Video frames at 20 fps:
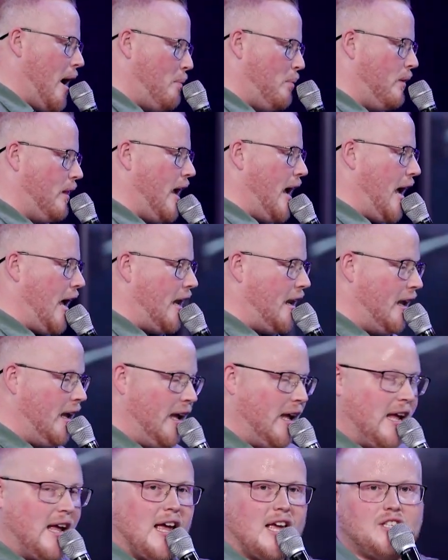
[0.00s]
my plan
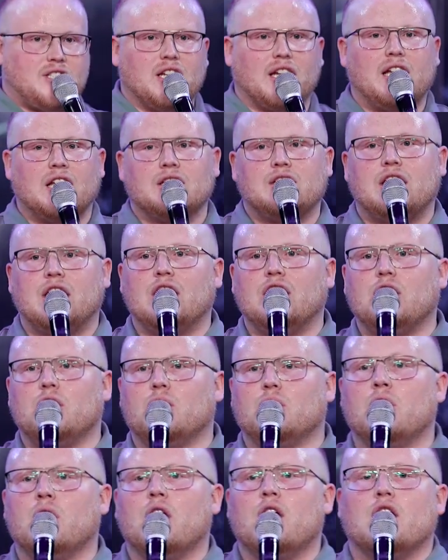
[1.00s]
is to
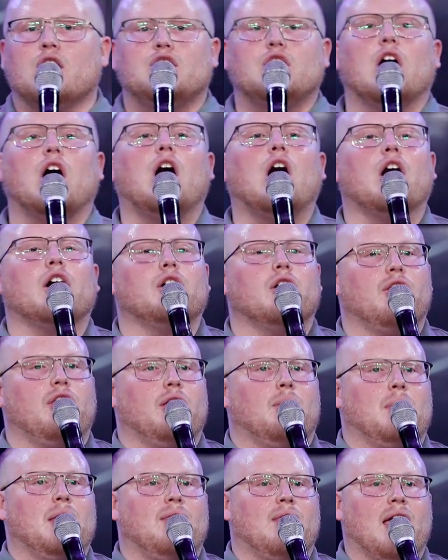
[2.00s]
continue to honor
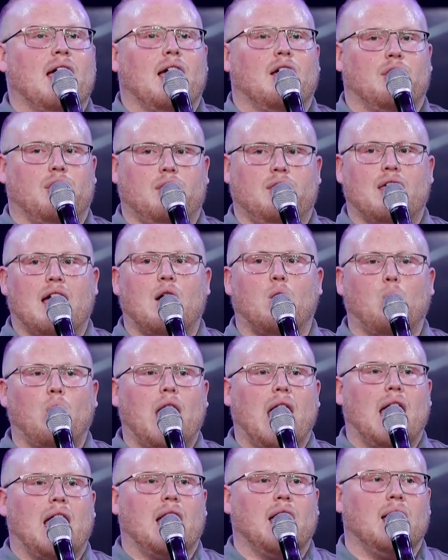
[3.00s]
them in that, that
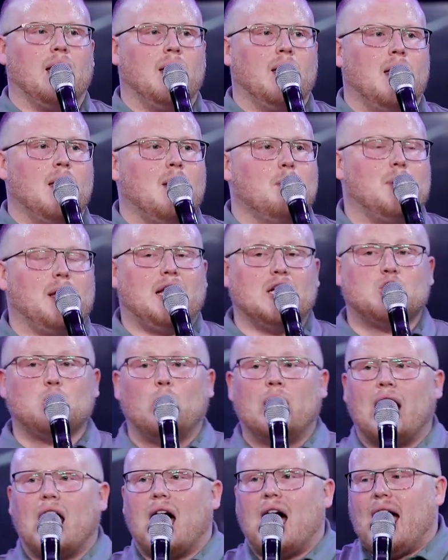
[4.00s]
way. Because
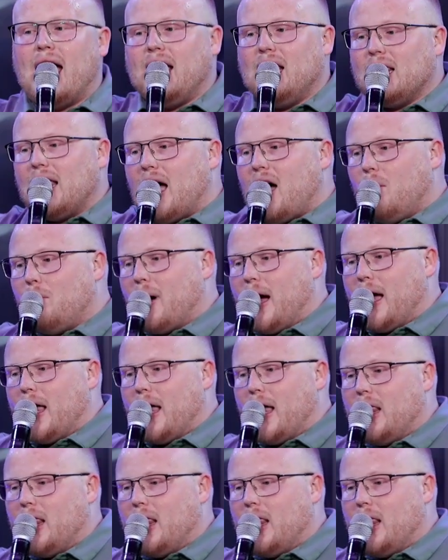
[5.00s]
when I allow my,